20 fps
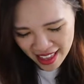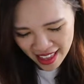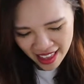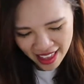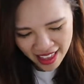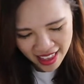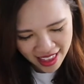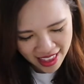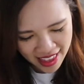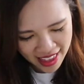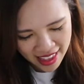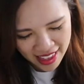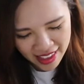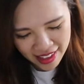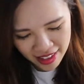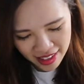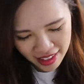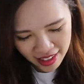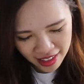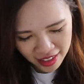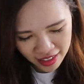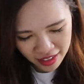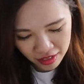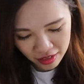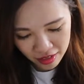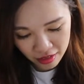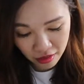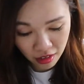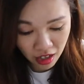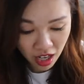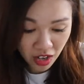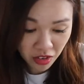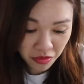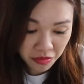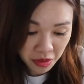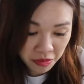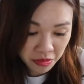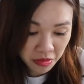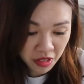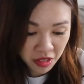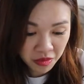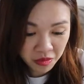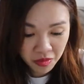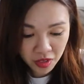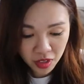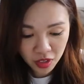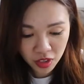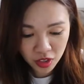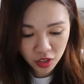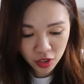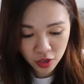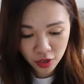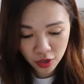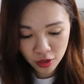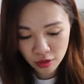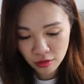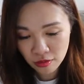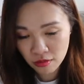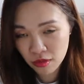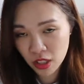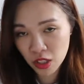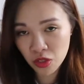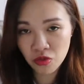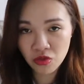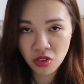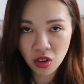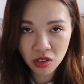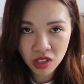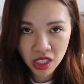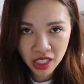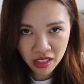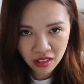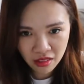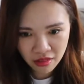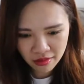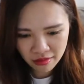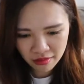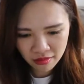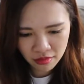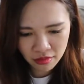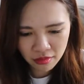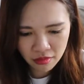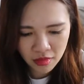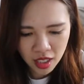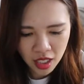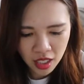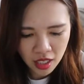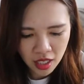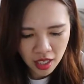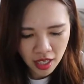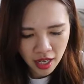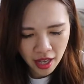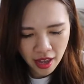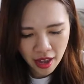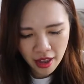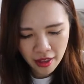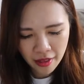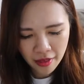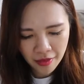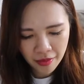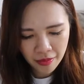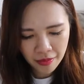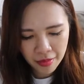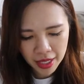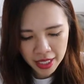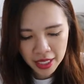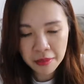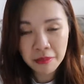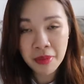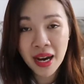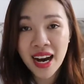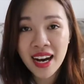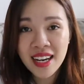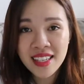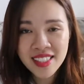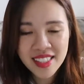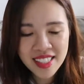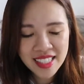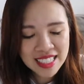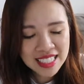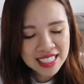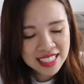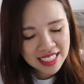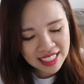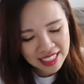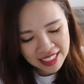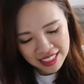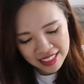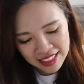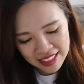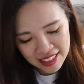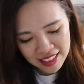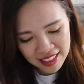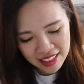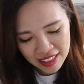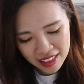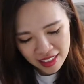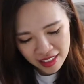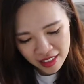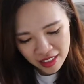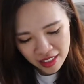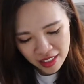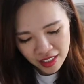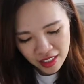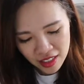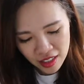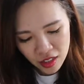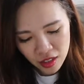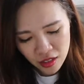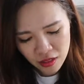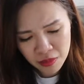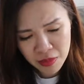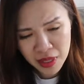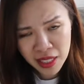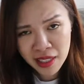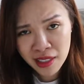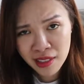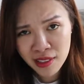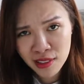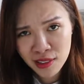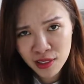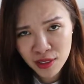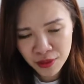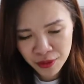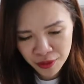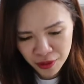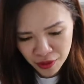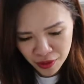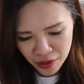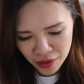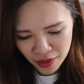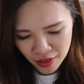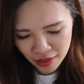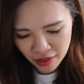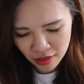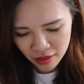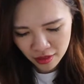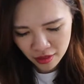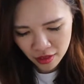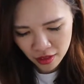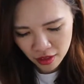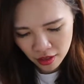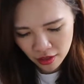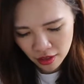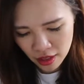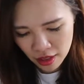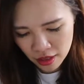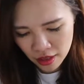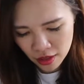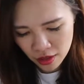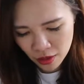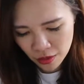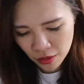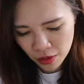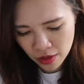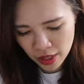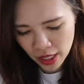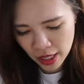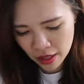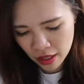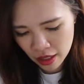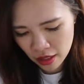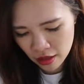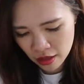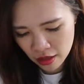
And I remember, you know, just rolling and making pastas, just making a lot of food. So this is almost like